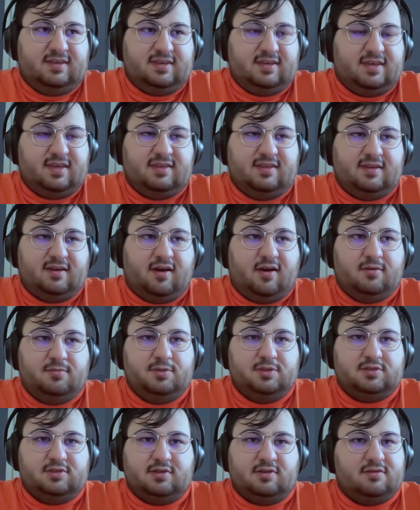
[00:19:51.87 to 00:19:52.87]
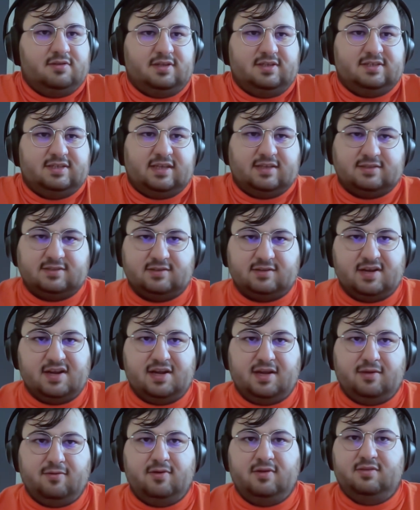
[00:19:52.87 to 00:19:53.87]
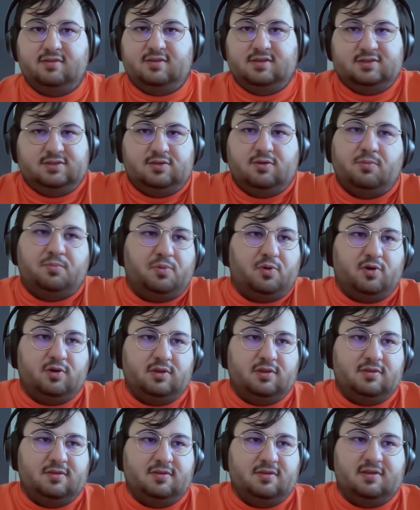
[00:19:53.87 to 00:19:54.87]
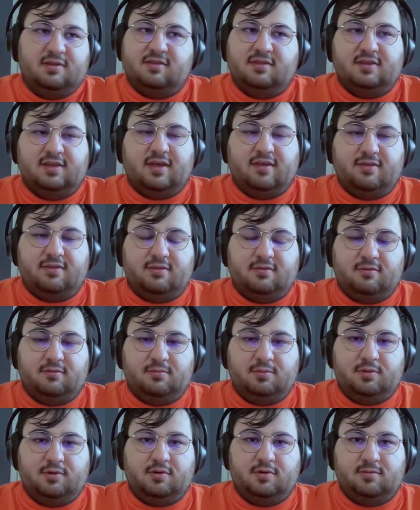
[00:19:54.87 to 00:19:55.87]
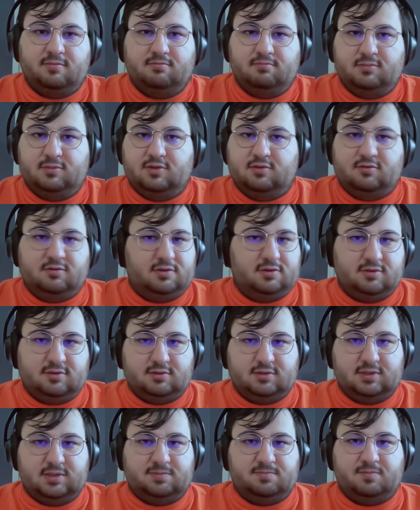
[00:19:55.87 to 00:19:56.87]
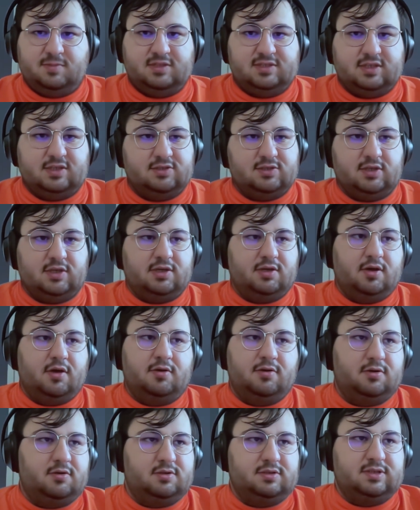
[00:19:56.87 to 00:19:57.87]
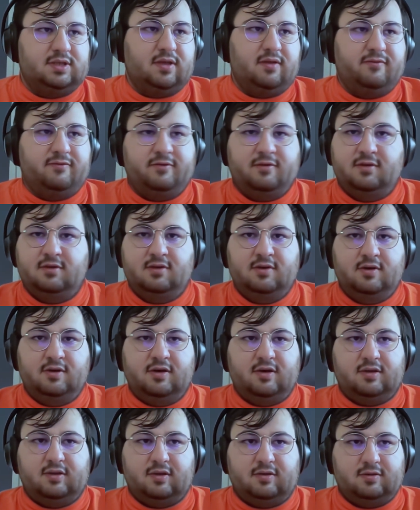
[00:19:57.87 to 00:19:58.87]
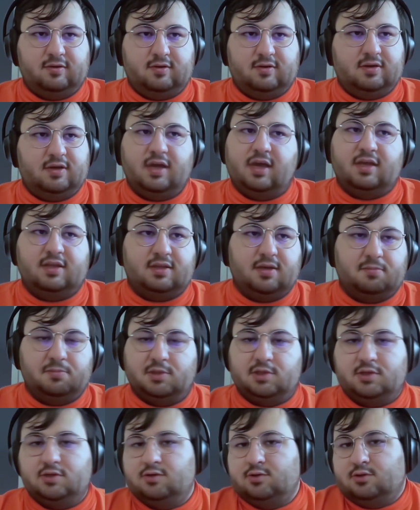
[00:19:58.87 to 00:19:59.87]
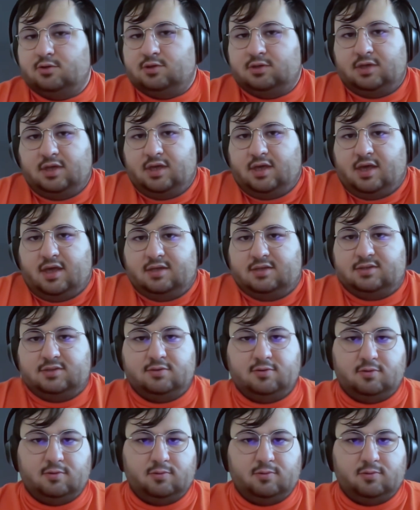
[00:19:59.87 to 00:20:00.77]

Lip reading: can arbitrarily censor anyone, there's no point in that throughput. You just essentially got yourself another AWS or